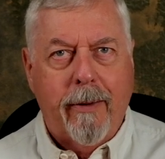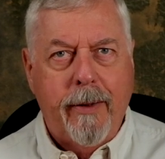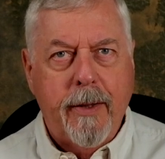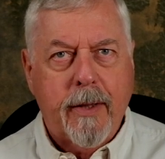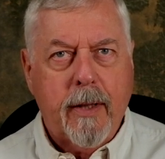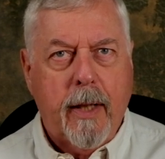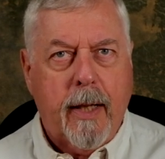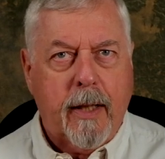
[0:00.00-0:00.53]

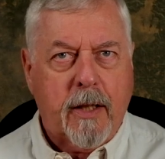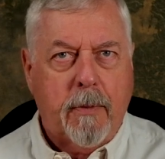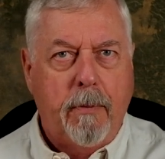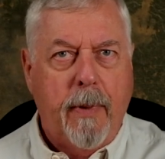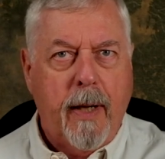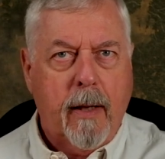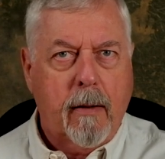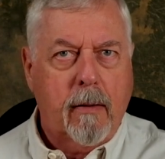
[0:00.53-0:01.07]
insects,
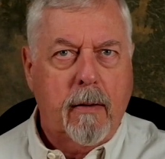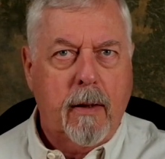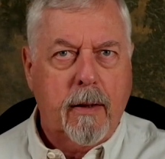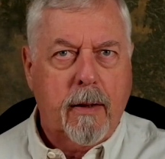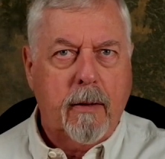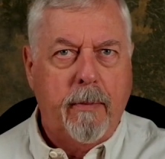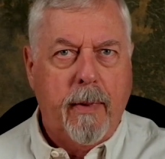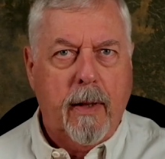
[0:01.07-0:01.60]
bigger
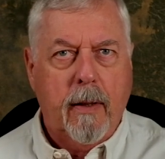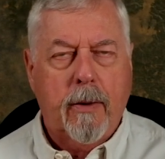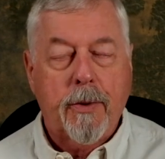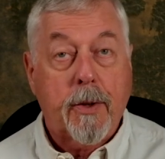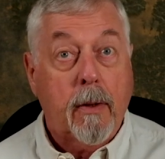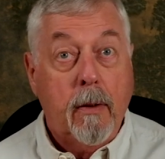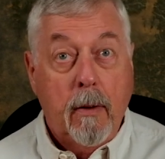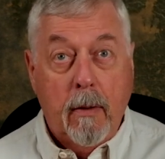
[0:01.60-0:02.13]
onto
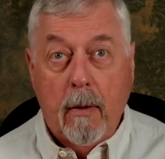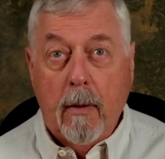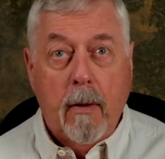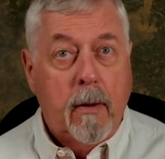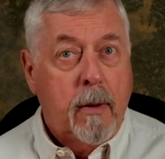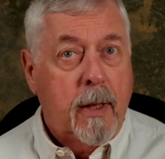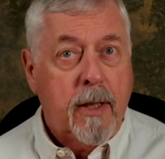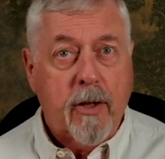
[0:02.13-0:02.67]
minnows.
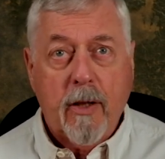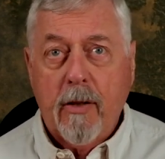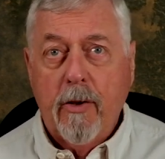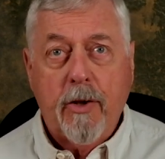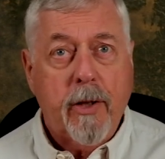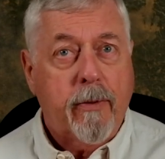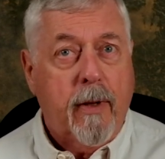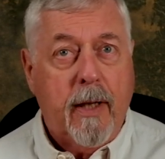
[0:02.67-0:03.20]
That's just a
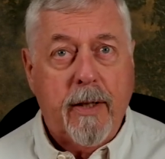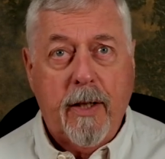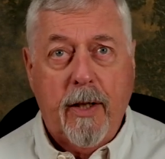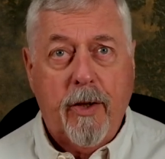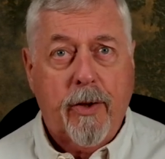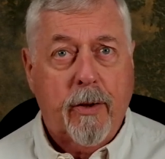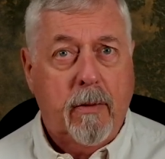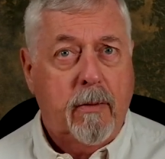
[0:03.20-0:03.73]

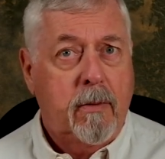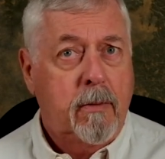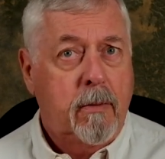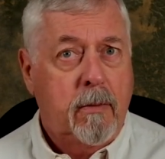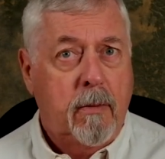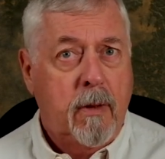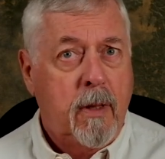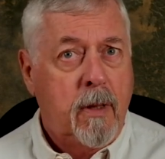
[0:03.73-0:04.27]
generalization.
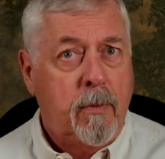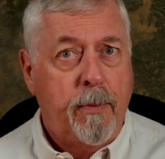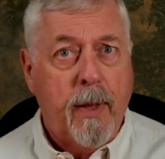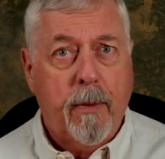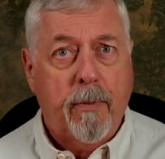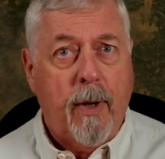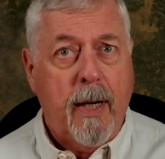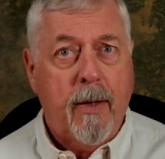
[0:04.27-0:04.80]

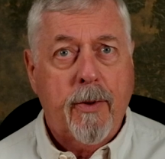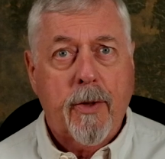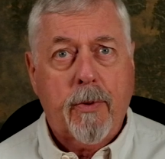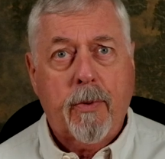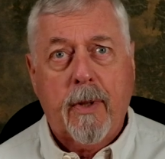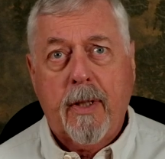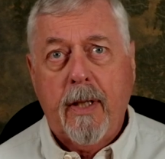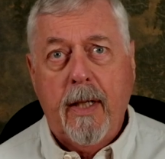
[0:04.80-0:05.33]
Big browns
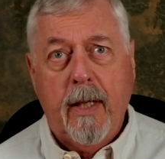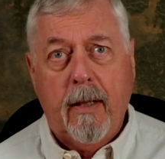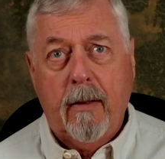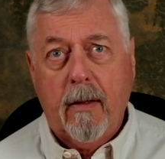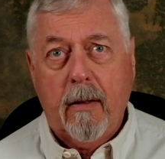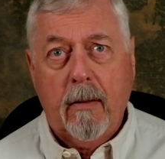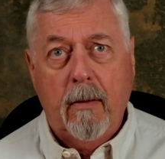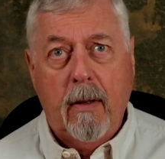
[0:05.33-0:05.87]
will
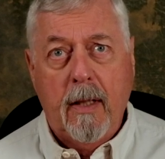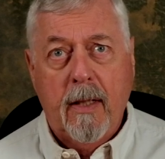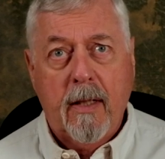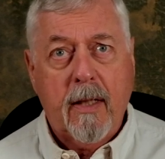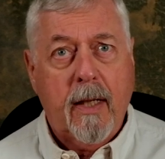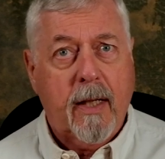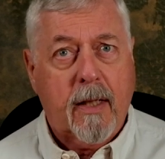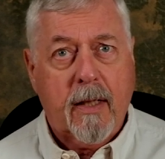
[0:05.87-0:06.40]
take
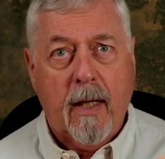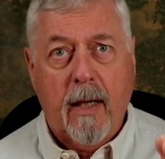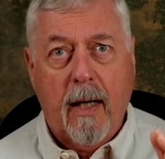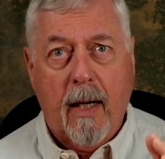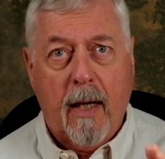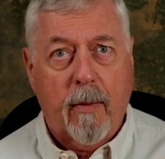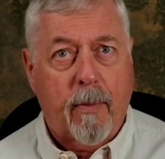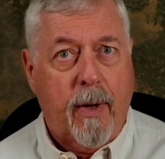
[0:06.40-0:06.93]
insects and
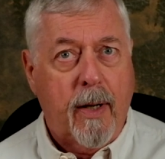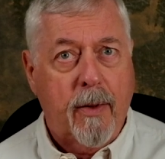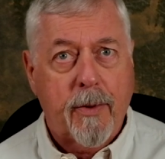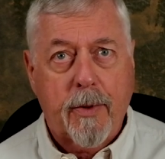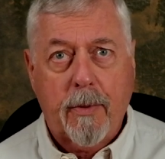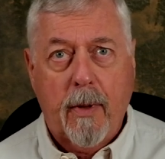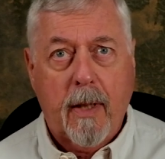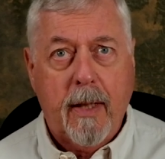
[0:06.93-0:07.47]
little
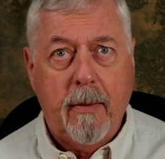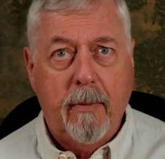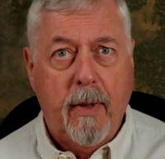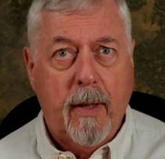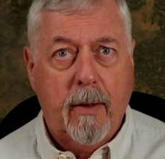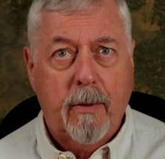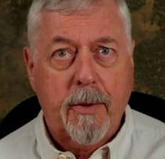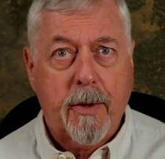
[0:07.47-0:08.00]
browns will eat
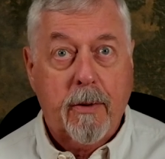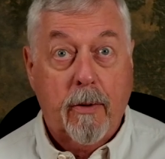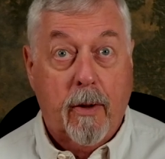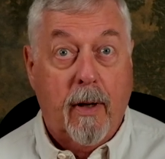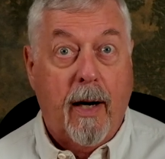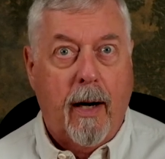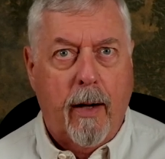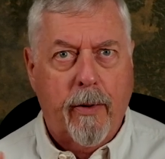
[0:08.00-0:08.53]
minnows
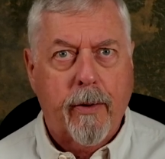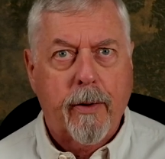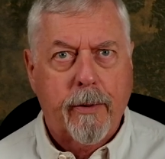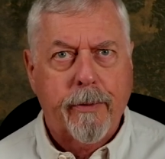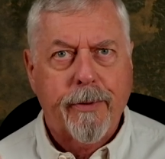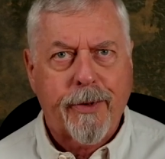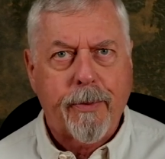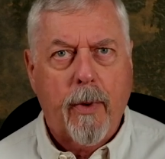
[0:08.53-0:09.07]
or other
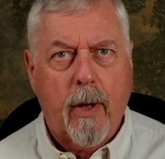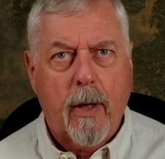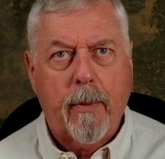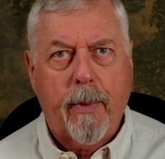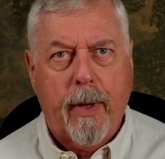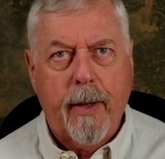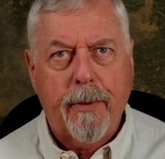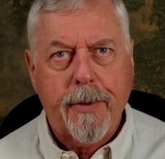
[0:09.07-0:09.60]
smaller
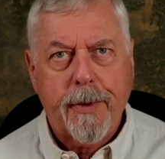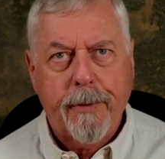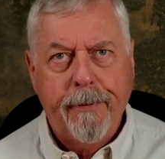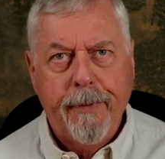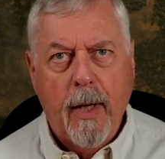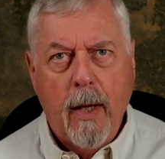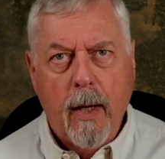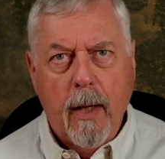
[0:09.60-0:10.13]
browns.
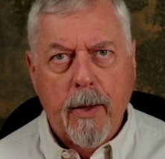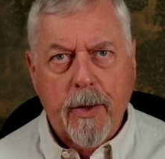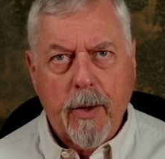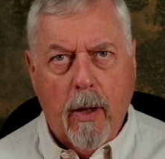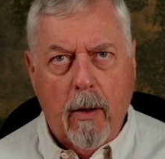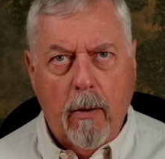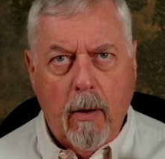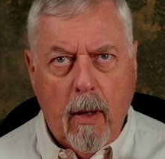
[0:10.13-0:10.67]

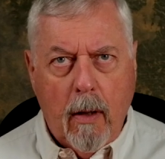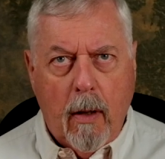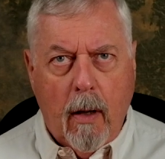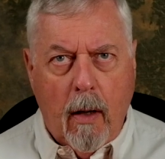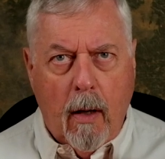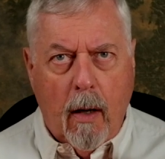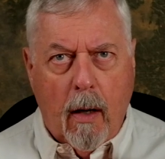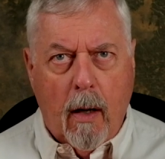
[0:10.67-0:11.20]
So
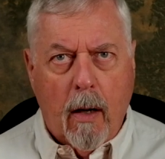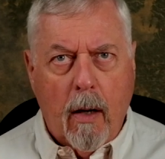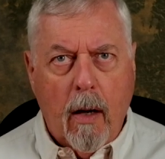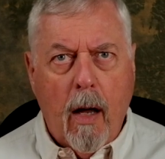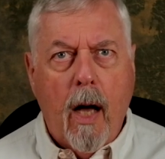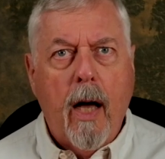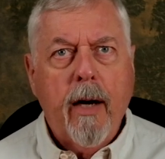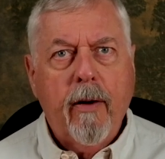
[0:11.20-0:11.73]
a
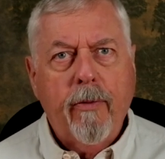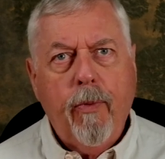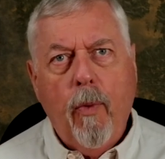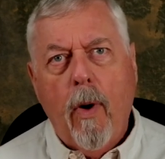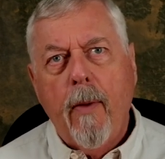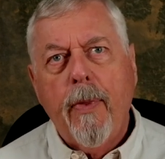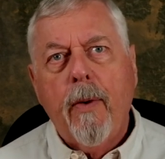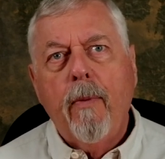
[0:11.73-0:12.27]
lot of
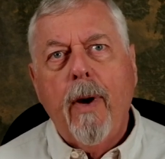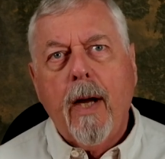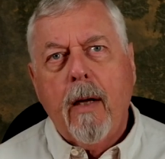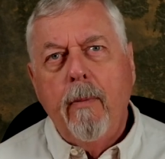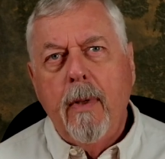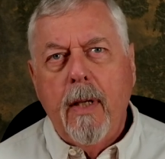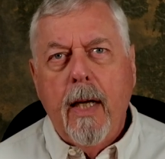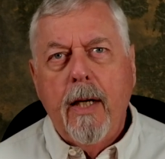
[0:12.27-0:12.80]
what the
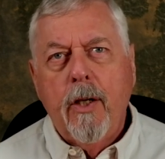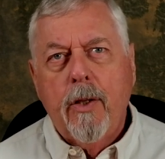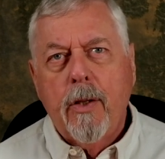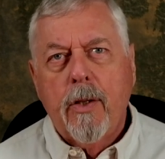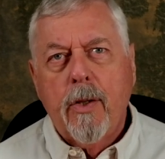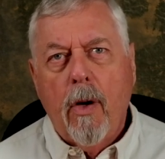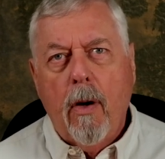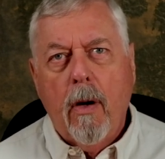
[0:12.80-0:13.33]

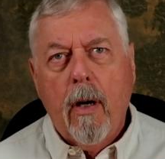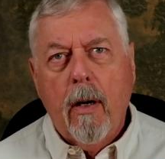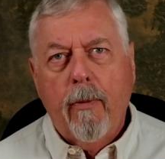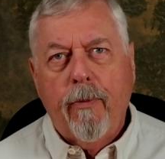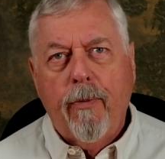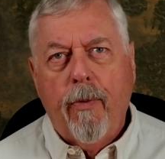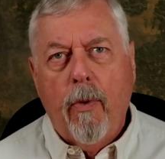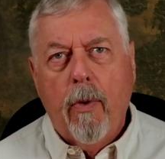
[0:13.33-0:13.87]
recommendations are
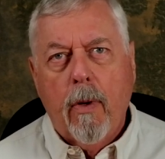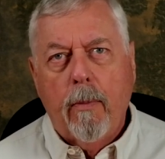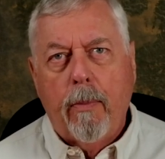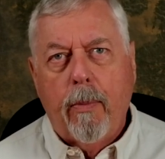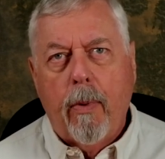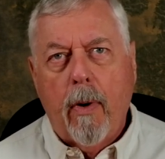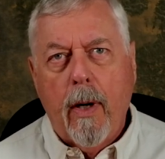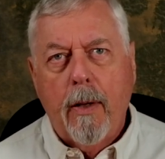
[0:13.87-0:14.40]
for
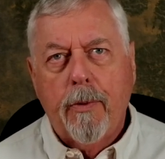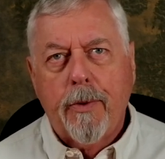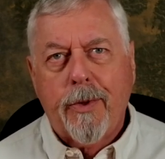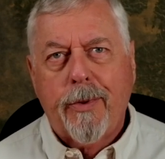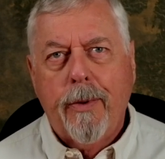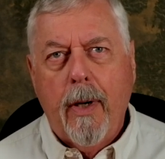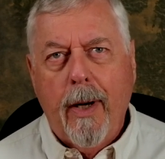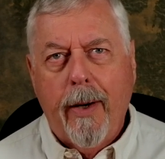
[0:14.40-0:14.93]
brown
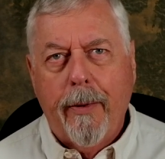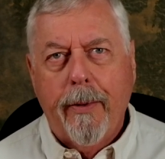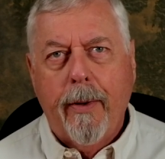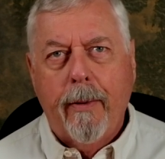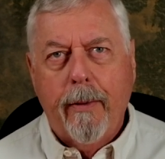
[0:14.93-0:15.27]
trout